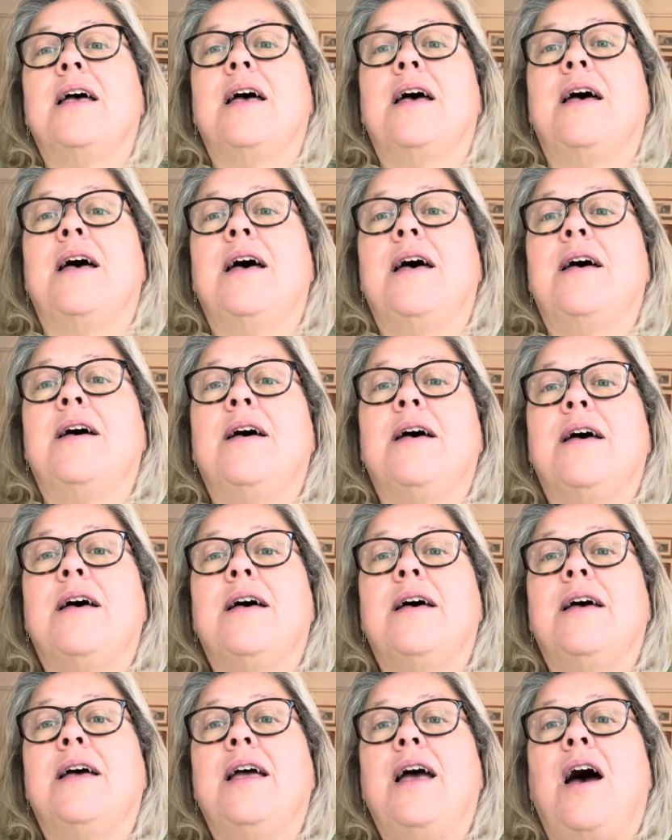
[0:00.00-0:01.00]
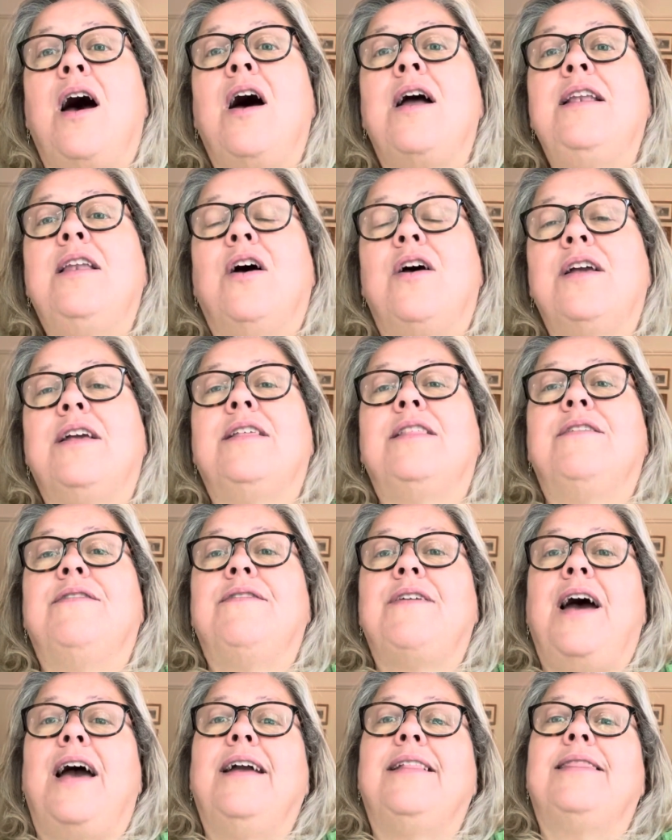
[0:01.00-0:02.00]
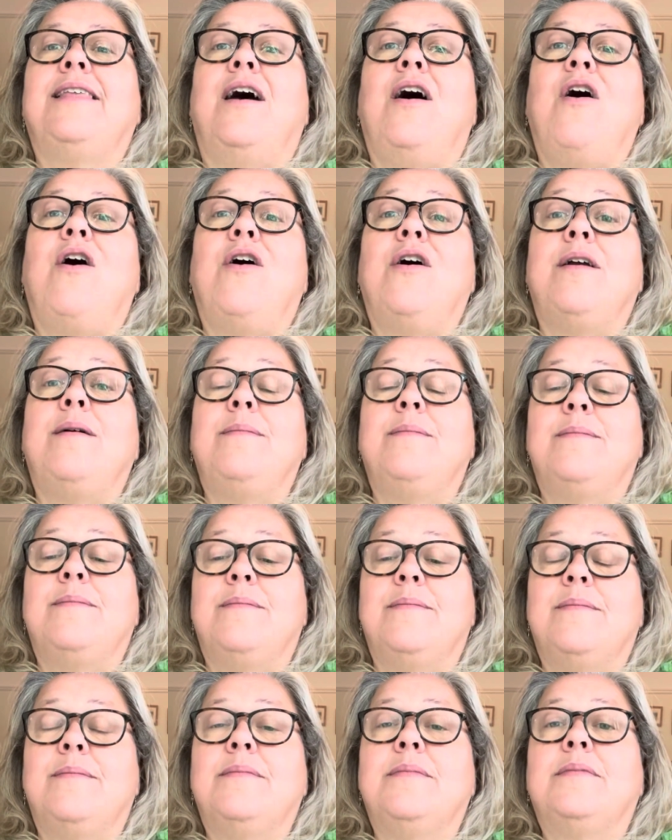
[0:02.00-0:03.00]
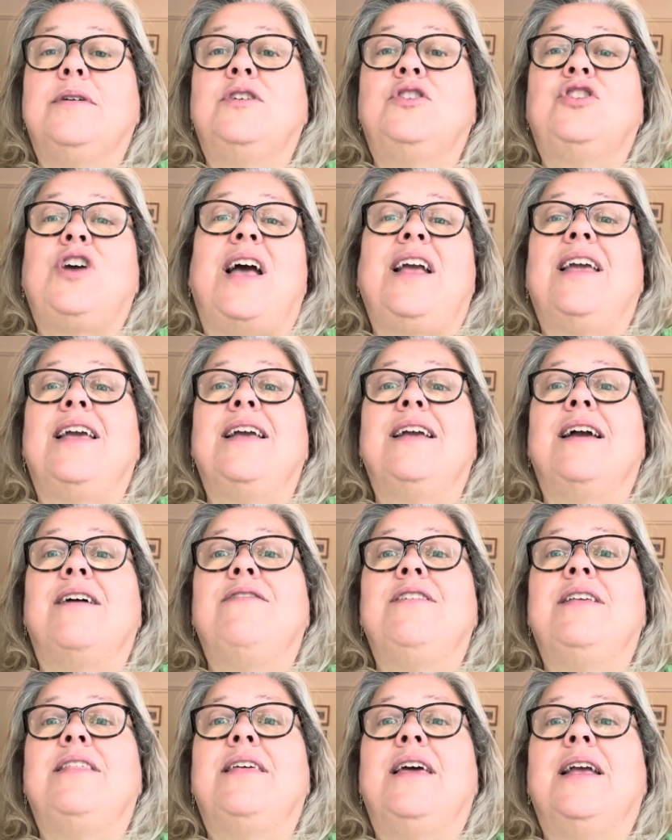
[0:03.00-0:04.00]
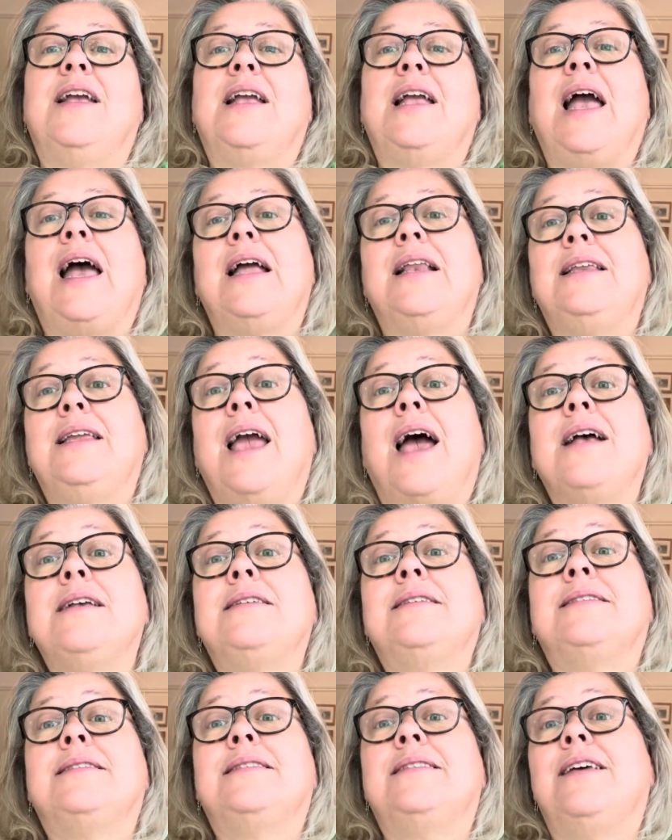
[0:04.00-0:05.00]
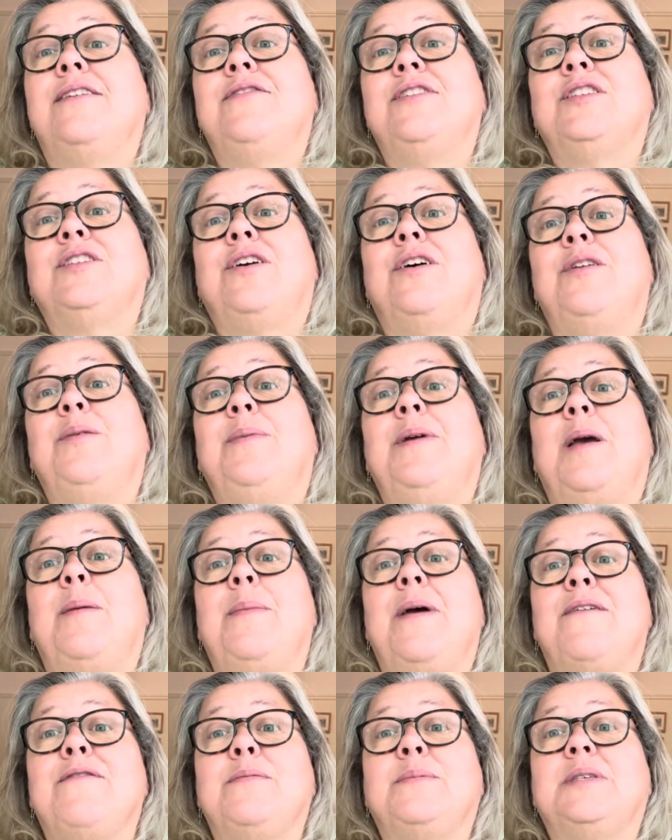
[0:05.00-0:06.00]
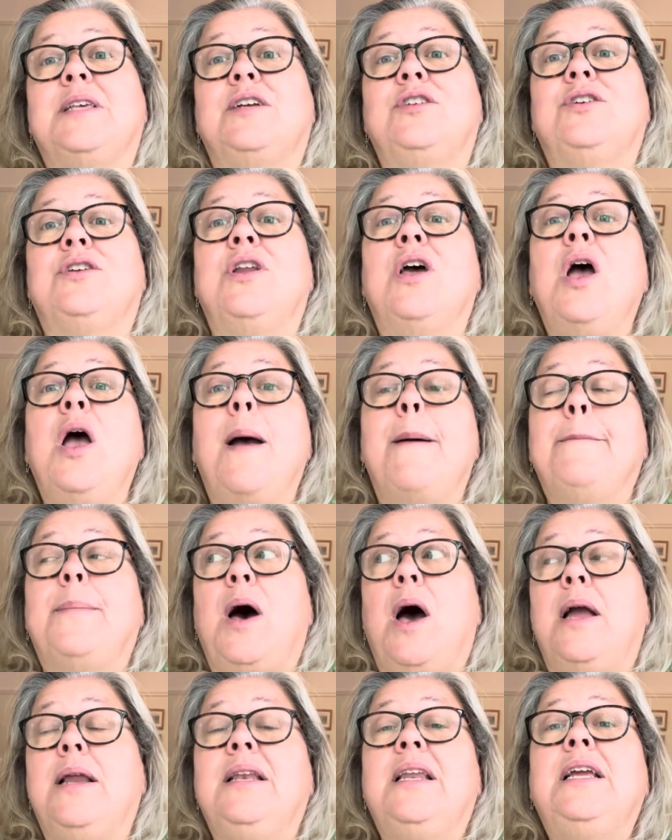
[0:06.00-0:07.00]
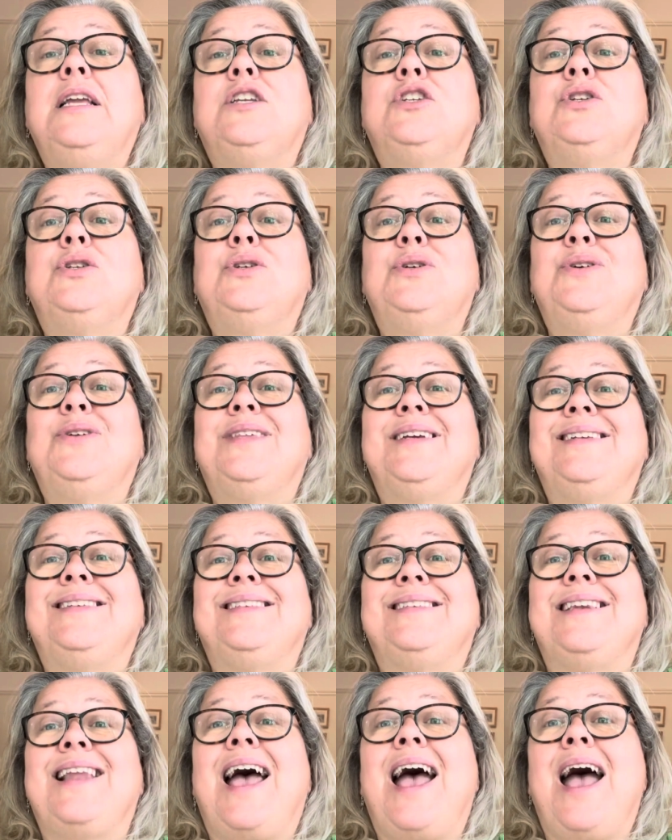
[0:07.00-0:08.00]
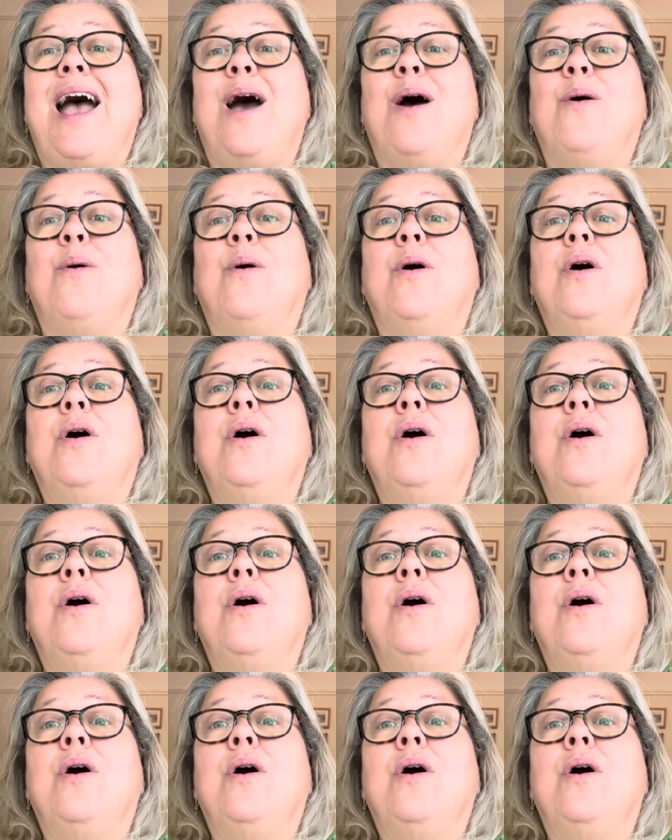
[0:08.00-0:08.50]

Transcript: I like the fact that I'm tracking everything. And yes, there is going to be a bit of obsession, but I need to do this now